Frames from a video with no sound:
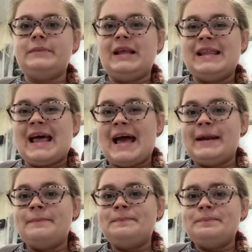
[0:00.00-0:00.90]

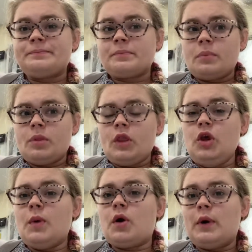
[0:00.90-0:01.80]
then
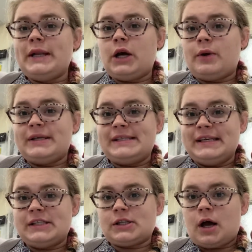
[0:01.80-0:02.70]
you are going to go to
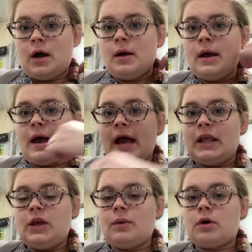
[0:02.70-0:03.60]
Seesaw
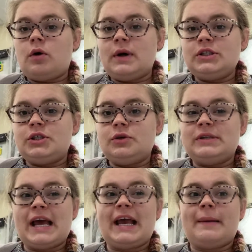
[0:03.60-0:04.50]
and you are going to
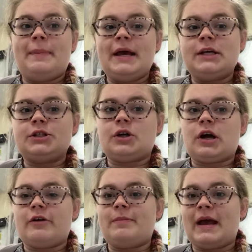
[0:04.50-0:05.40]
take a picture
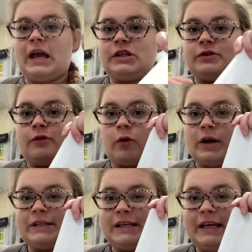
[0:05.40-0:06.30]
of page
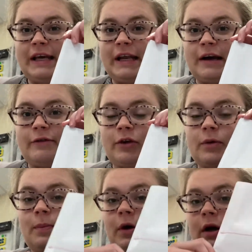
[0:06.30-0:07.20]
14 of your
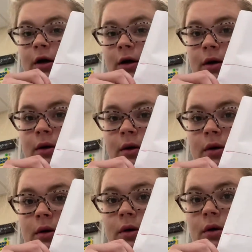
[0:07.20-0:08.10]
book,
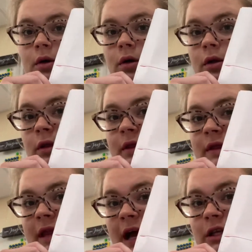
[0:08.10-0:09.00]

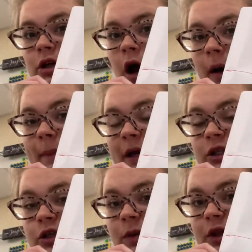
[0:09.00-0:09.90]
that top
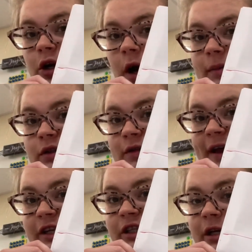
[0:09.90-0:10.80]
picture with your
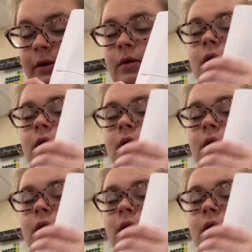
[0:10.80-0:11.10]
observation,